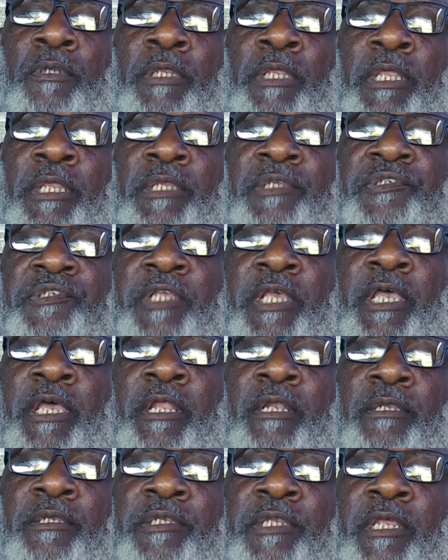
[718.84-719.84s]
he
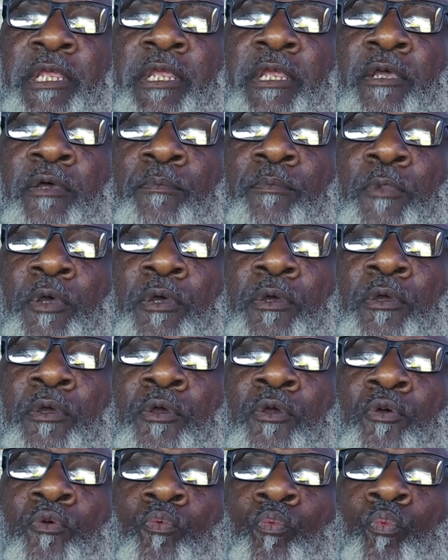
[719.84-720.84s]
said to him,
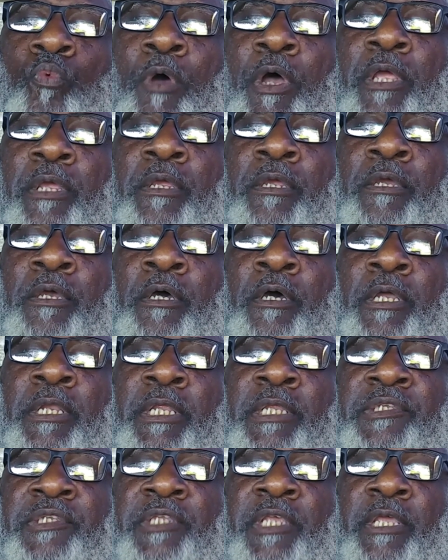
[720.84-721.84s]
what good
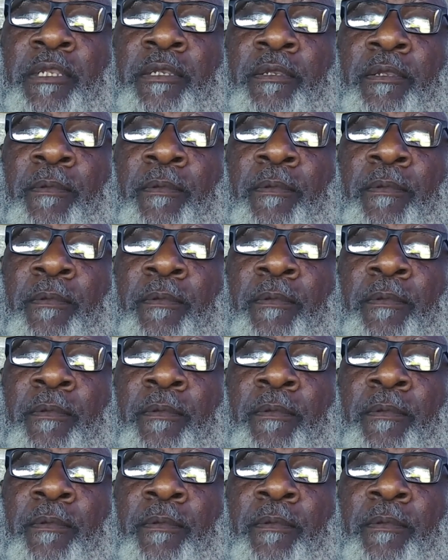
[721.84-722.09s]
is it